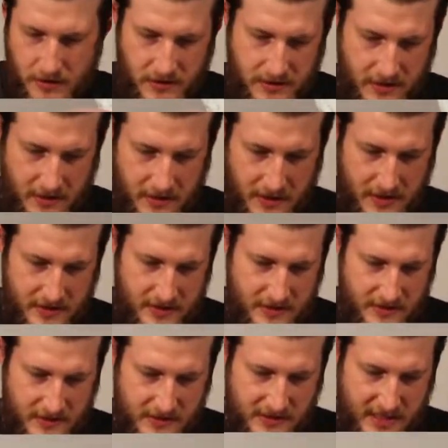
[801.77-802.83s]
Set that to
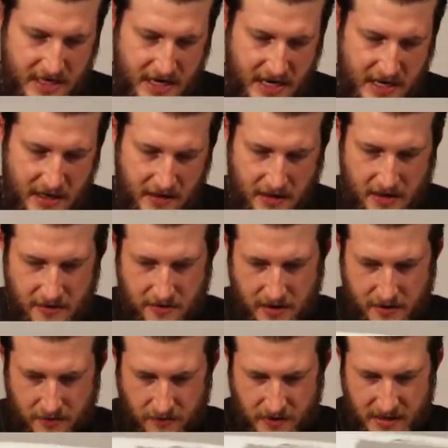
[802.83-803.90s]
the side. All
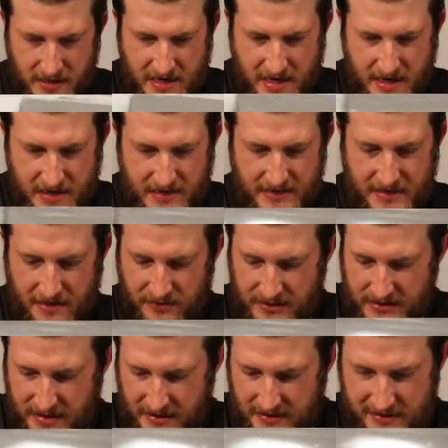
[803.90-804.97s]
right, we got a
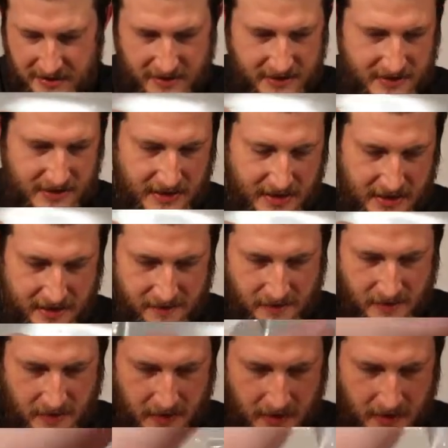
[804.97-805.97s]
Zamazenta this time.